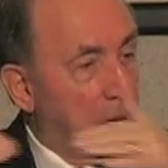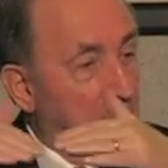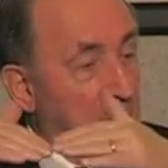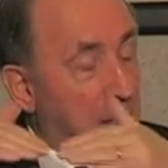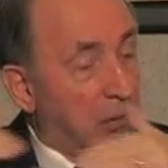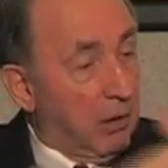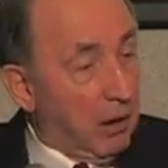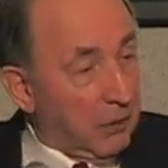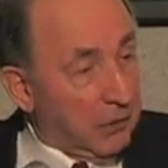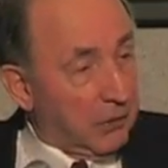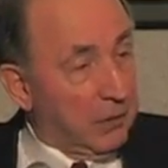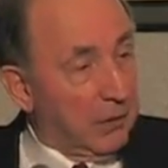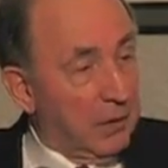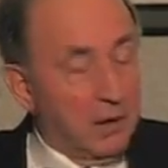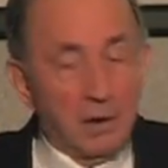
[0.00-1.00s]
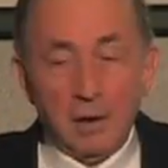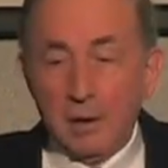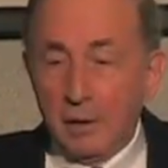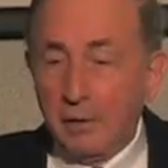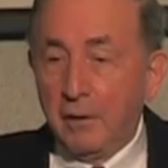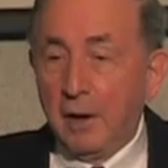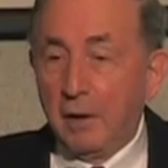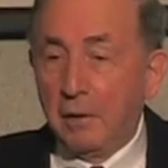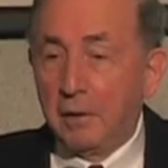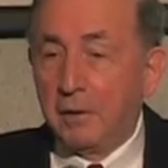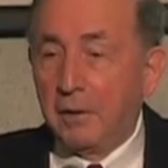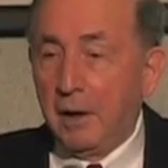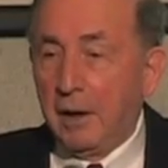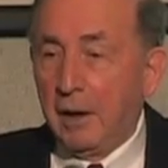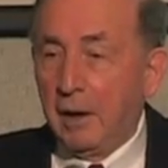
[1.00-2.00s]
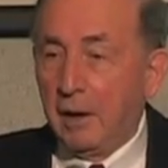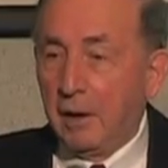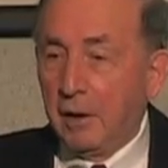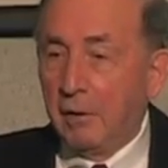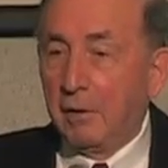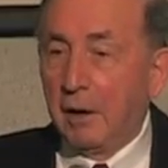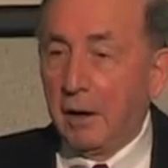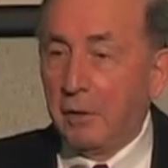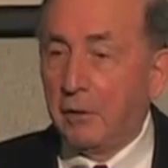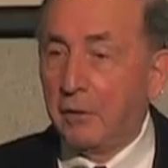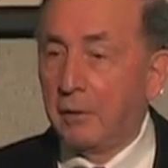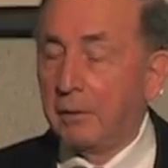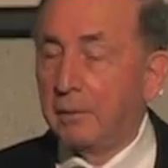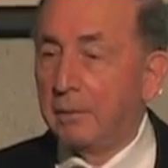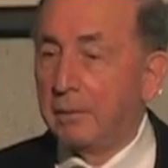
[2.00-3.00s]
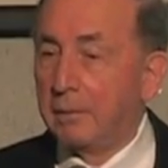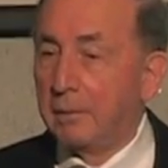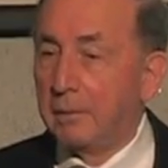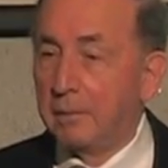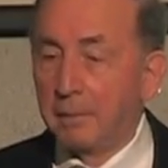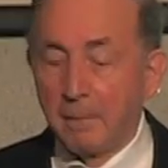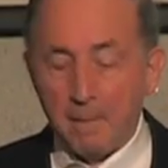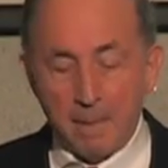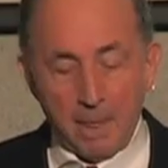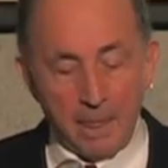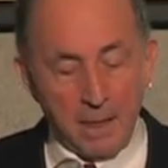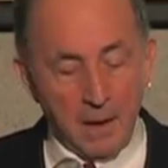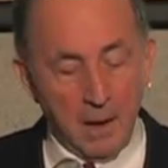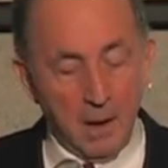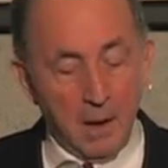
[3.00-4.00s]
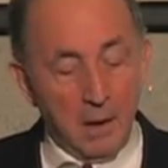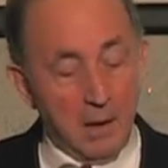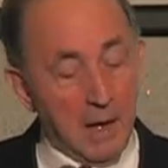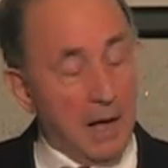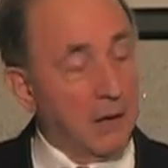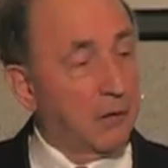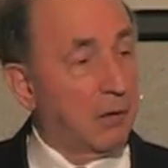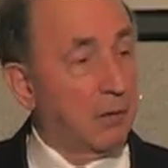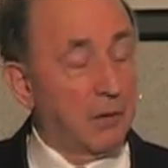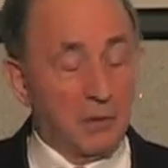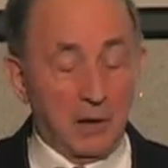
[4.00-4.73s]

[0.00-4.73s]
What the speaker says: across DoD units? The answer is